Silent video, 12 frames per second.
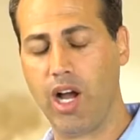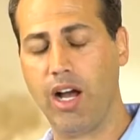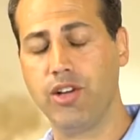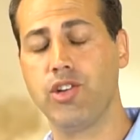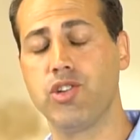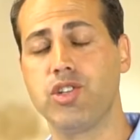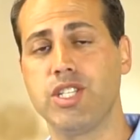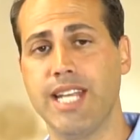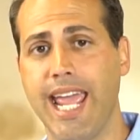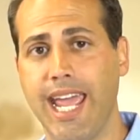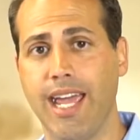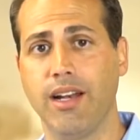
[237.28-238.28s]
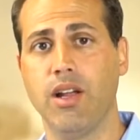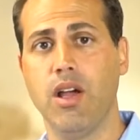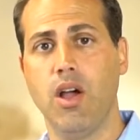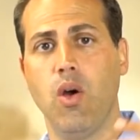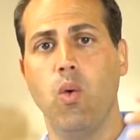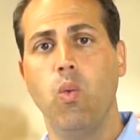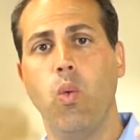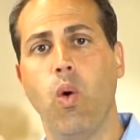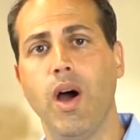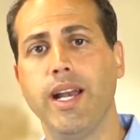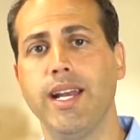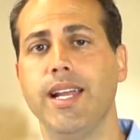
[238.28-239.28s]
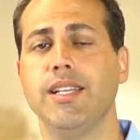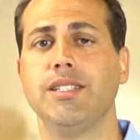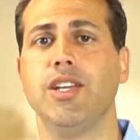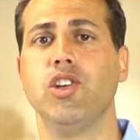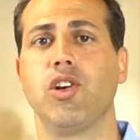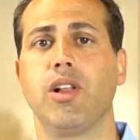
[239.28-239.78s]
understand what it is that your